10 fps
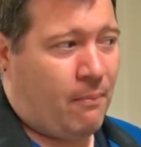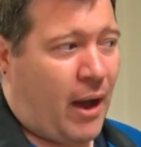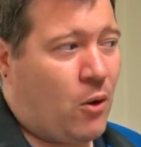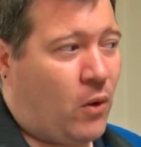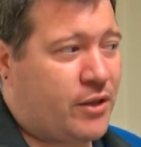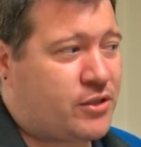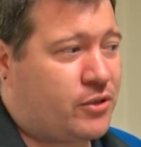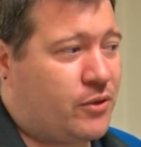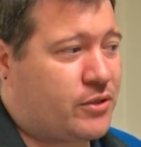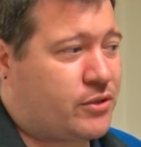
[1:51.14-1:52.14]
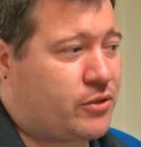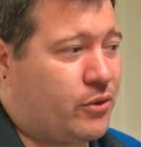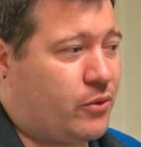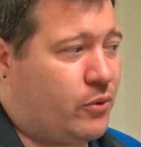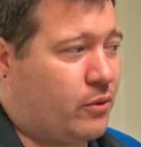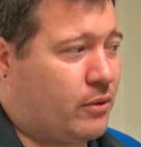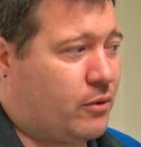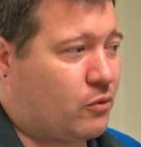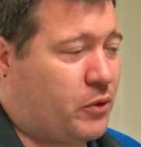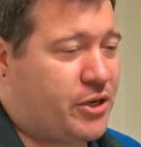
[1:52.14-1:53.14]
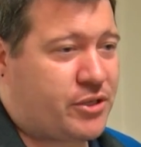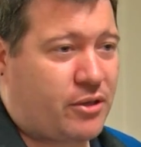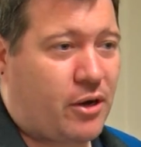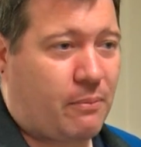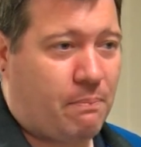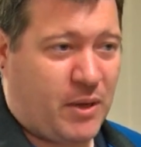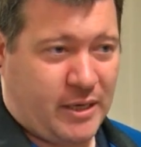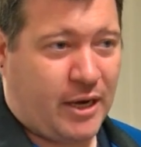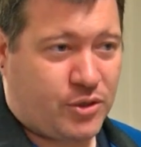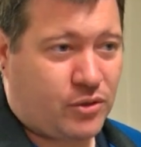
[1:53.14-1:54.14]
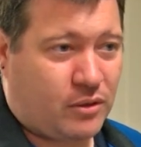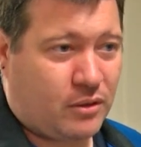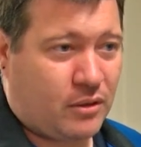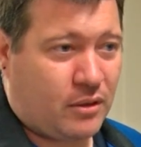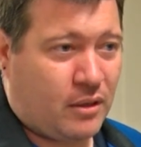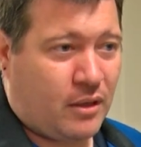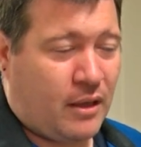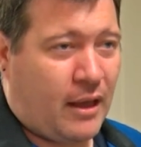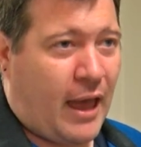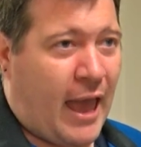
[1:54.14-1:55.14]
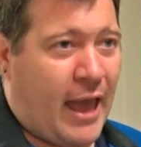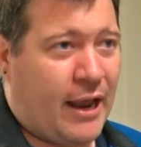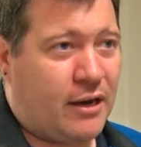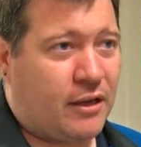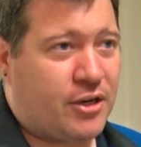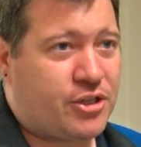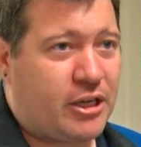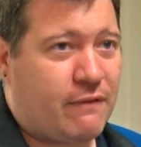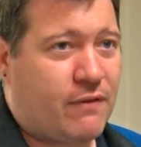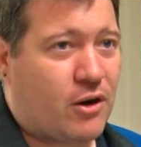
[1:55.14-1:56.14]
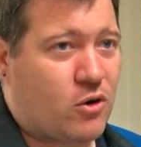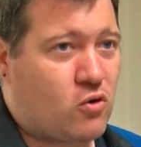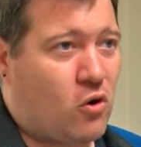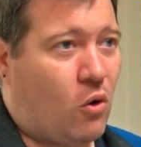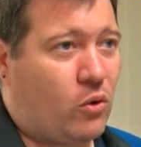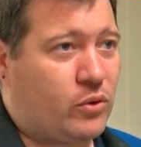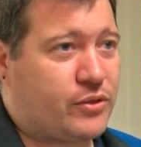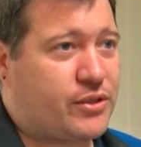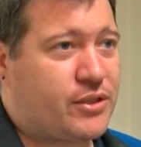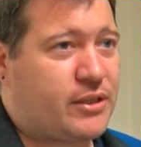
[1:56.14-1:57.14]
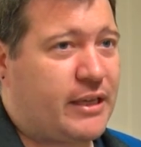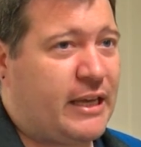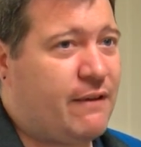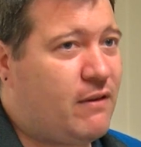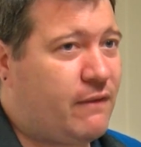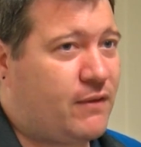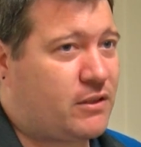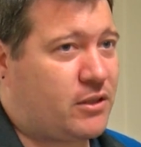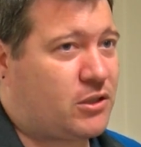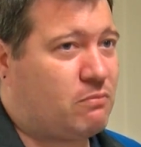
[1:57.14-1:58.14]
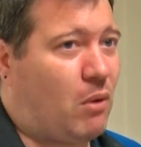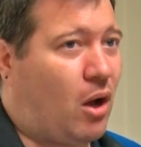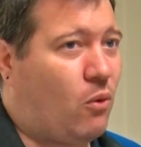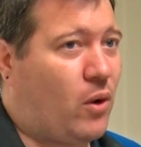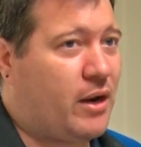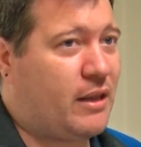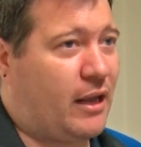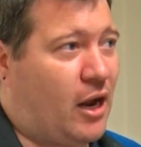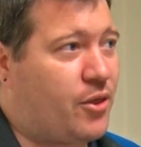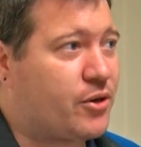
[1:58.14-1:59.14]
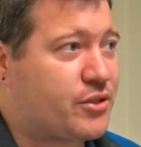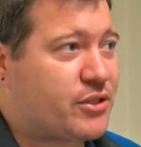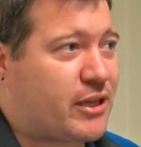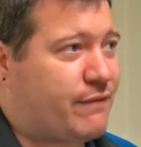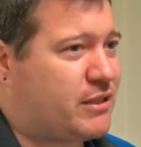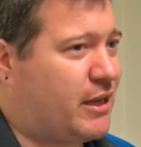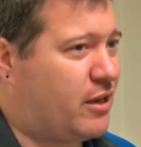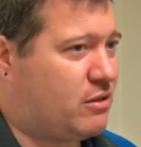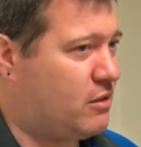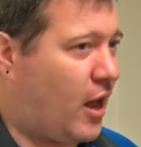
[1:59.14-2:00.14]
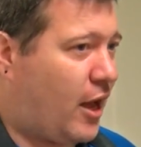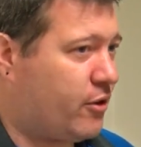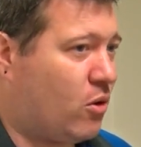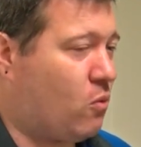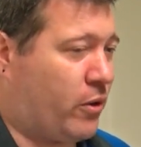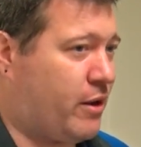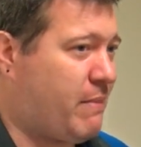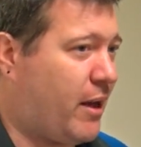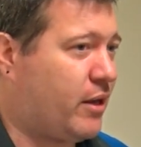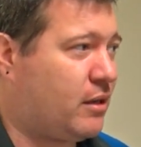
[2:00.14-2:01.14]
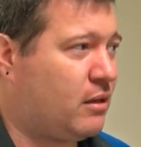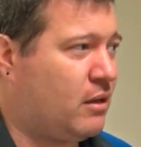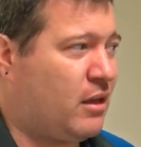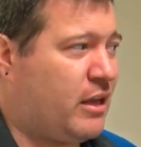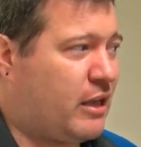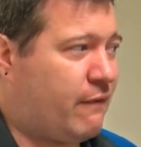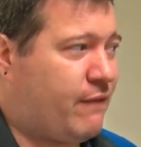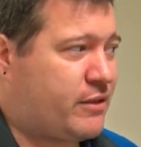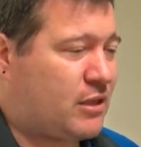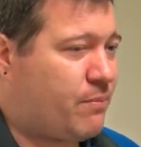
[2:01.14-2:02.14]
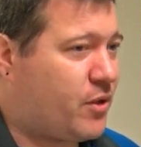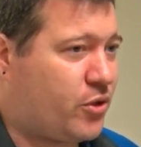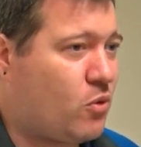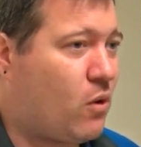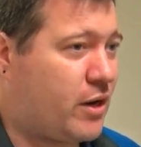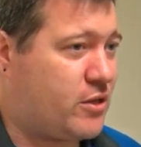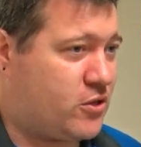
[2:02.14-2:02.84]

I want students to reach their potential and achieve their goals, even if it's a small one that others have said, nah, don't worry about it. If it's something you want to